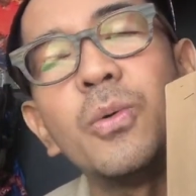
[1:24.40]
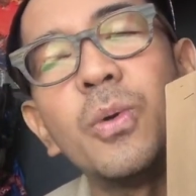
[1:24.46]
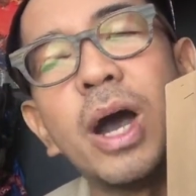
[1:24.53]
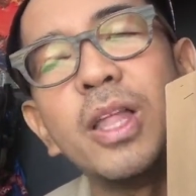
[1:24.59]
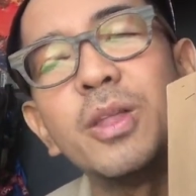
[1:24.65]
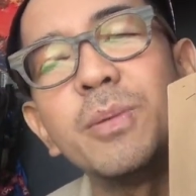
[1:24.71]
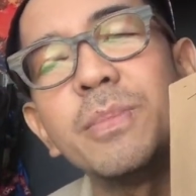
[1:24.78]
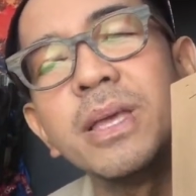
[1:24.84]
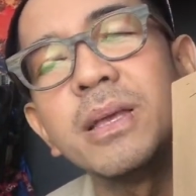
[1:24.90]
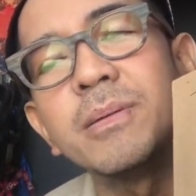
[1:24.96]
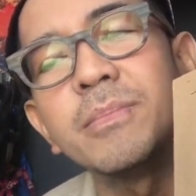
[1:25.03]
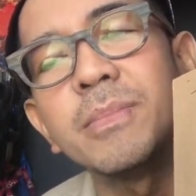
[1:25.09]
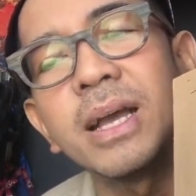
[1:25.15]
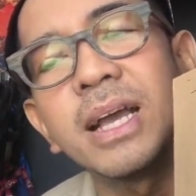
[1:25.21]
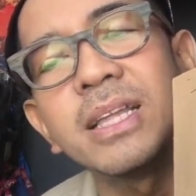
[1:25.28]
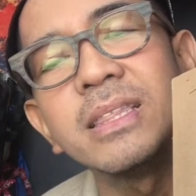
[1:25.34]
ano ba yung
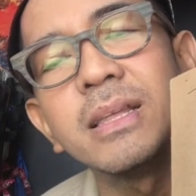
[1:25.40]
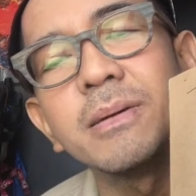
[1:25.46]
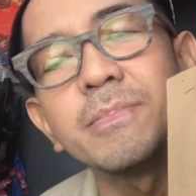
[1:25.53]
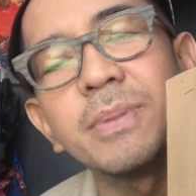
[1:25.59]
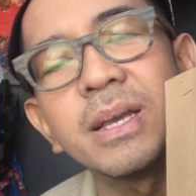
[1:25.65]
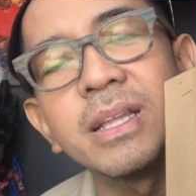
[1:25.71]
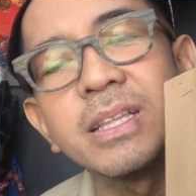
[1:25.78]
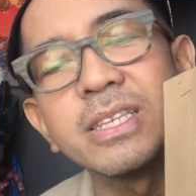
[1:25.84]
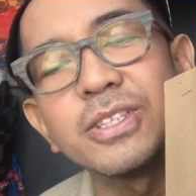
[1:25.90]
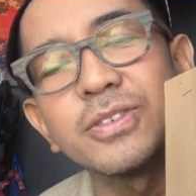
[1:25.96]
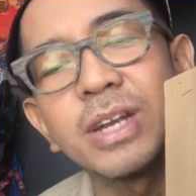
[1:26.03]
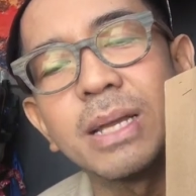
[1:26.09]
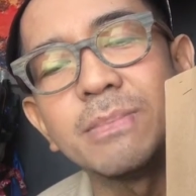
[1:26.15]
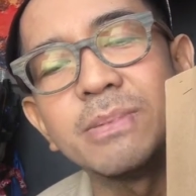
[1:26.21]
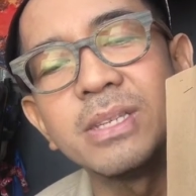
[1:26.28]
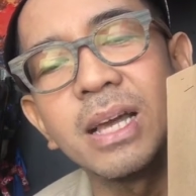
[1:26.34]
magandang
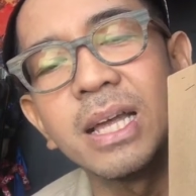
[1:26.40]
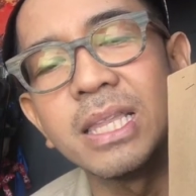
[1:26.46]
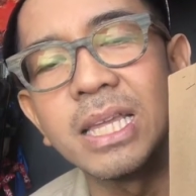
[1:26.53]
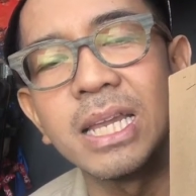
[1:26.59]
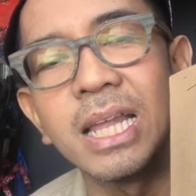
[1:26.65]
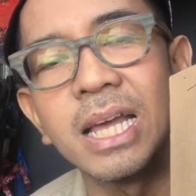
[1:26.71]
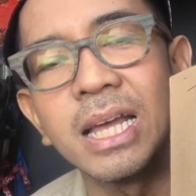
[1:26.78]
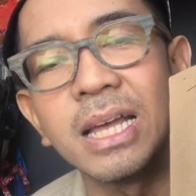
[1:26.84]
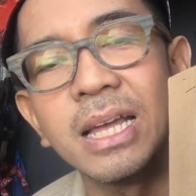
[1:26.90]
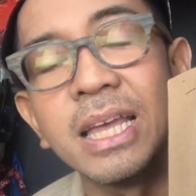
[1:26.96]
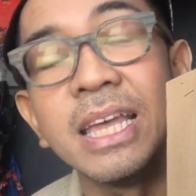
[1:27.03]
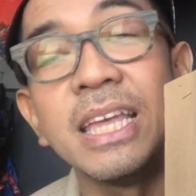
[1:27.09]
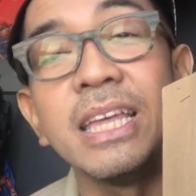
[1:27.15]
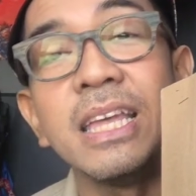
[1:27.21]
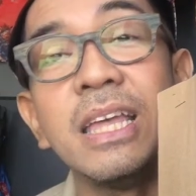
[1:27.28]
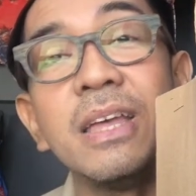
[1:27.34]
pag-describe sa kanila?
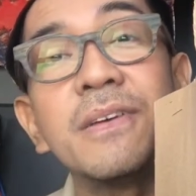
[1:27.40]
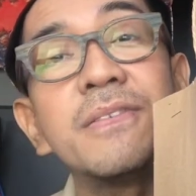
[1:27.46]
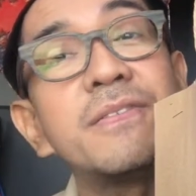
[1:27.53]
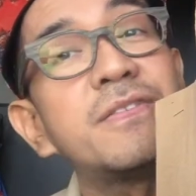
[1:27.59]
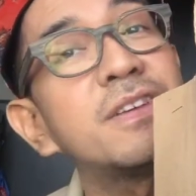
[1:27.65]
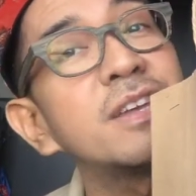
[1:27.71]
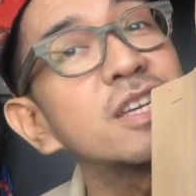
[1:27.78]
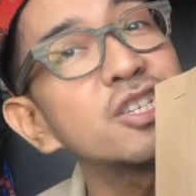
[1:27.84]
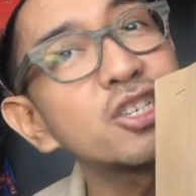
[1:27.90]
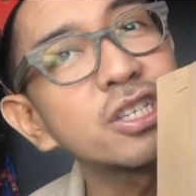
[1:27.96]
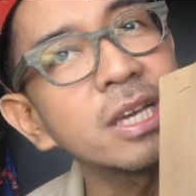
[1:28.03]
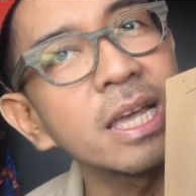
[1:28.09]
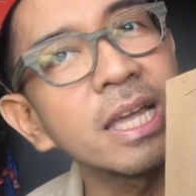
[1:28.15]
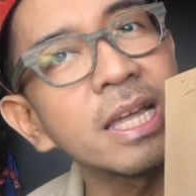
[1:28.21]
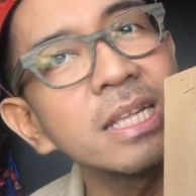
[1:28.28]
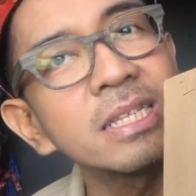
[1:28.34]

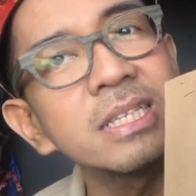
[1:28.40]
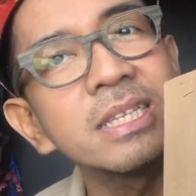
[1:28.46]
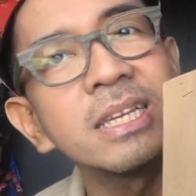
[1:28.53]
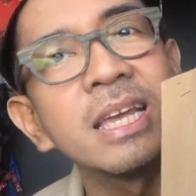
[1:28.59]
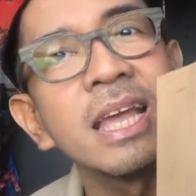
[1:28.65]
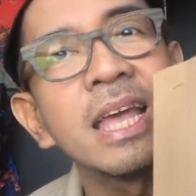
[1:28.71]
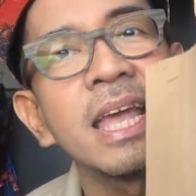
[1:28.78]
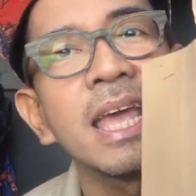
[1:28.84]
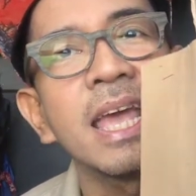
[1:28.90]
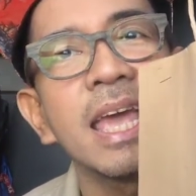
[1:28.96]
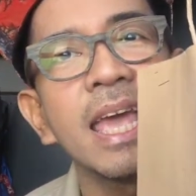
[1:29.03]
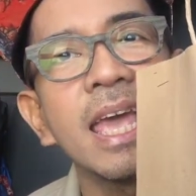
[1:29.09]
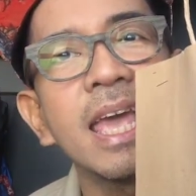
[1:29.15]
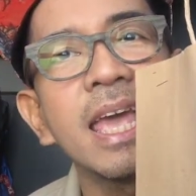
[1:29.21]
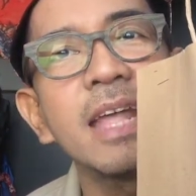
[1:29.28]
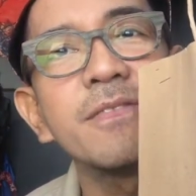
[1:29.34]
Efficient
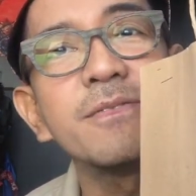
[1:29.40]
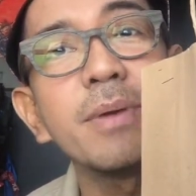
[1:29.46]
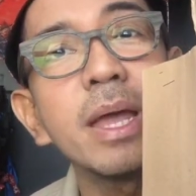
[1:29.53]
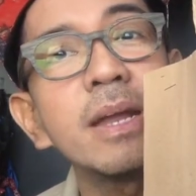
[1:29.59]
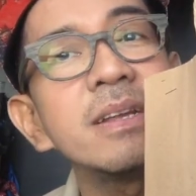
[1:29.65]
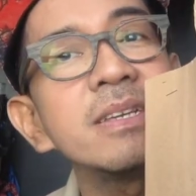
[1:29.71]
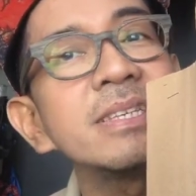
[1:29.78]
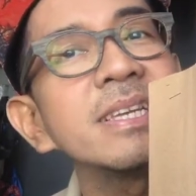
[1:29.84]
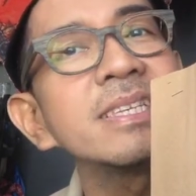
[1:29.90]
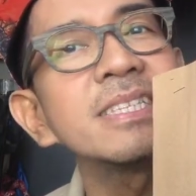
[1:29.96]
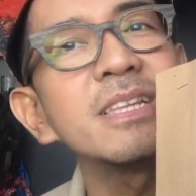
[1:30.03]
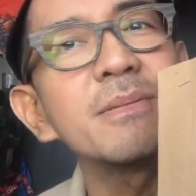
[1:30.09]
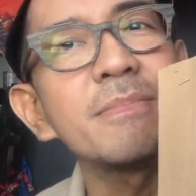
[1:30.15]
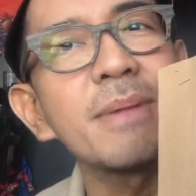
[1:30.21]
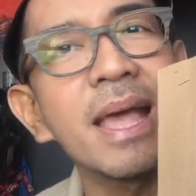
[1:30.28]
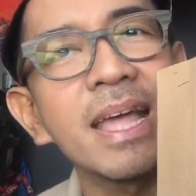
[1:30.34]
and very
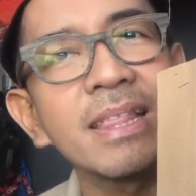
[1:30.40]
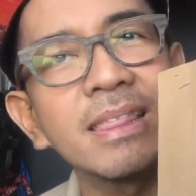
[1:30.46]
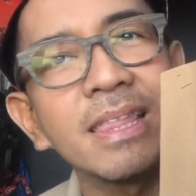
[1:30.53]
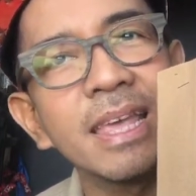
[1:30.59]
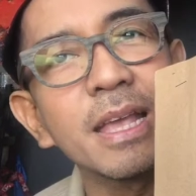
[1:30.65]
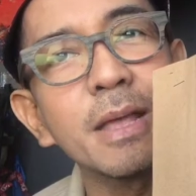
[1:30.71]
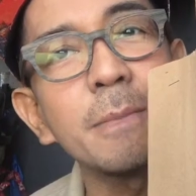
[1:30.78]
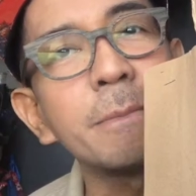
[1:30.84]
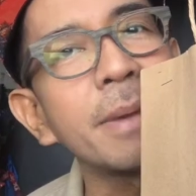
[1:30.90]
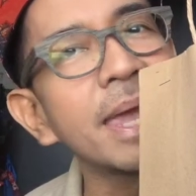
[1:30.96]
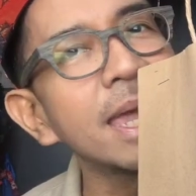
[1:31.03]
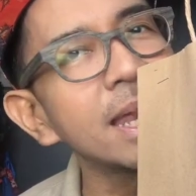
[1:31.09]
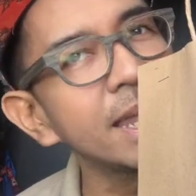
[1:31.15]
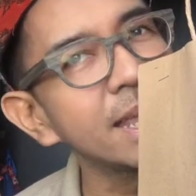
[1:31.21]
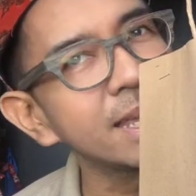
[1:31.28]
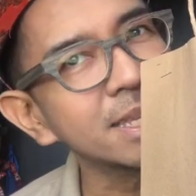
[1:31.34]
systematic
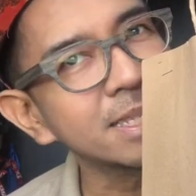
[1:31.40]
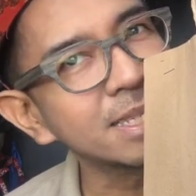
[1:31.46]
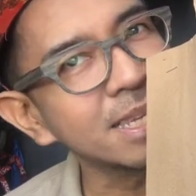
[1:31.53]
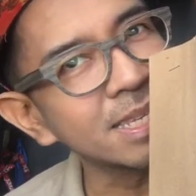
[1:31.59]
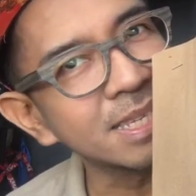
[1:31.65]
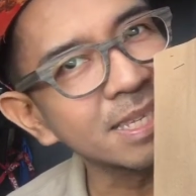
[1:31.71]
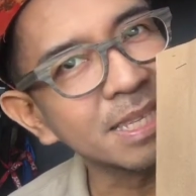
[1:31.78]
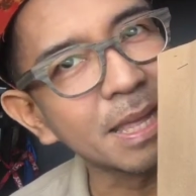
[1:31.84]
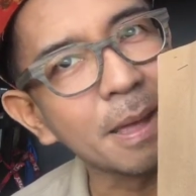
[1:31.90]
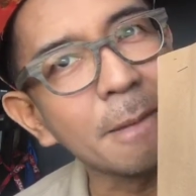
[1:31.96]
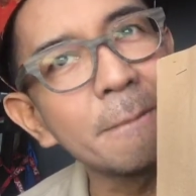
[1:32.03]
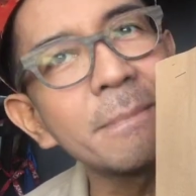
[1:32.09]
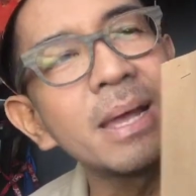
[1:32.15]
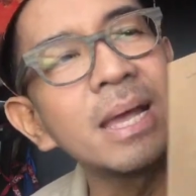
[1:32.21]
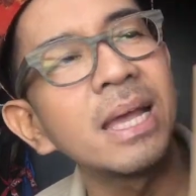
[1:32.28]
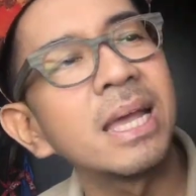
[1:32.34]
mailing
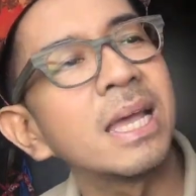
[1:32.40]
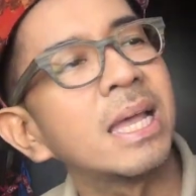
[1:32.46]
system.